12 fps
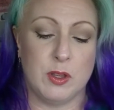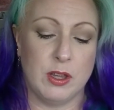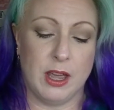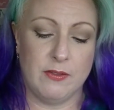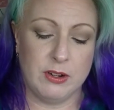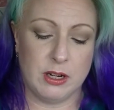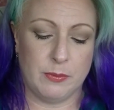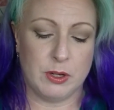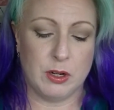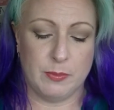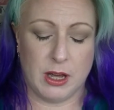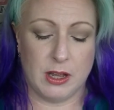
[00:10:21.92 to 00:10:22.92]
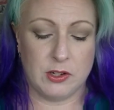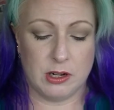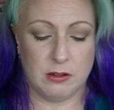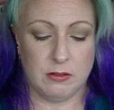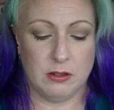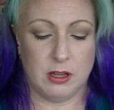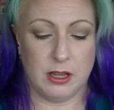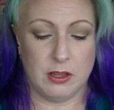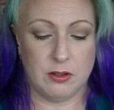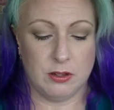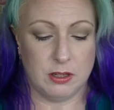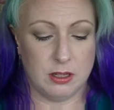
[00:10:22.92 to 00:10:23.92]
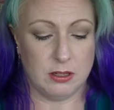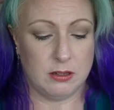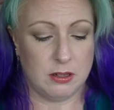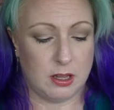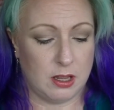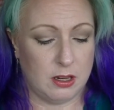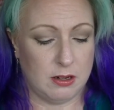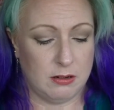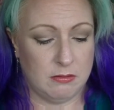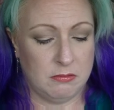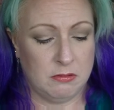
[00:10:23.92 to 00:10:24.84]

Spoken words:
Every time I do my eyeshadow, I use this, and